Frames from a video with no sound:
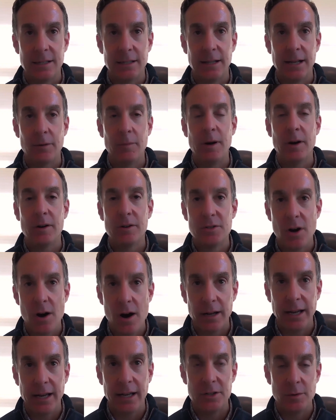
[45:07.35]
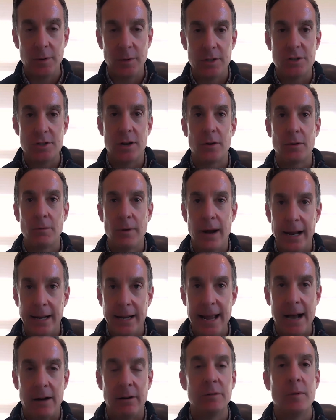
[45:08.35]
like we are talking to each other right
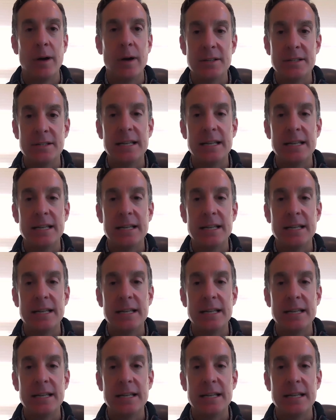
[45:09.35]
now in ways